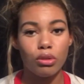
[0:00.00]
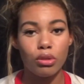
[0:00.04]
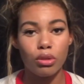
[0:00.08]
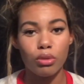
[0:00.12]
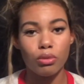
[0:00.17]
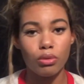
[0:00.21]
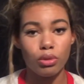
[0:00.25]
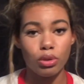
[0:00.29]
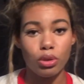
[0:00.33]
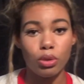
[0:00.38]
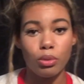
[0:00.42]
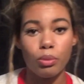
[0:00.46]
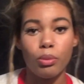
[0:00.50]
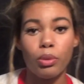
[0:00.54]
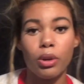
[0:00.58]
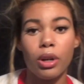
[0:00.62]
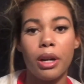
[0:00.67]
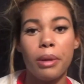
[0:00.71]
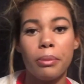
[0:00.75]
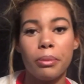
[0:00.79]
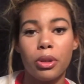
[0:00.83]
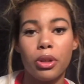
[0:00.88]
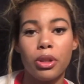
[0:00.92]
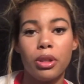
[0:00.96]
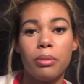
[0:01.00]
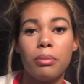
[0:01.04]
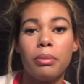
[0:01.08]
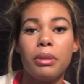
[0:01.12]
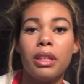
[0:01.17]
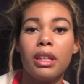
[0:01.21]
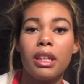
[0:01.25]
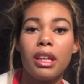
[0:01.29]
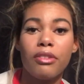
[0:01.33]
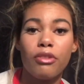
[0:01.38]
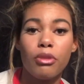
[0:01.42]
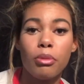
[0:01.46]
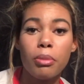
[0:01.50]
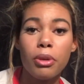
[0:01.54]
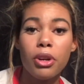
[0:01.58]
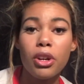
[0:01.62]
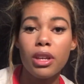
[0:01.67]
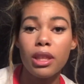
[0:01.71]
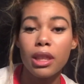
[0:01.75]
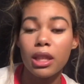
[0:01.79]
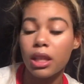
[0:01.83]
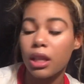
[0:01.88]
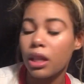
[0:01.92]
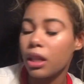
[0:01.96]
the room where I'm gonna be giving
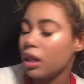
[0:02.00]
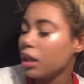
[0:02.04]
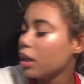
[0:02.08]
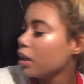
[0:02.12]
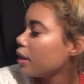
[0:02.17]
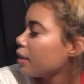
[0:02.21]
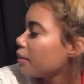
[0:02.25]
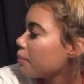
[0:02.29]
birth in.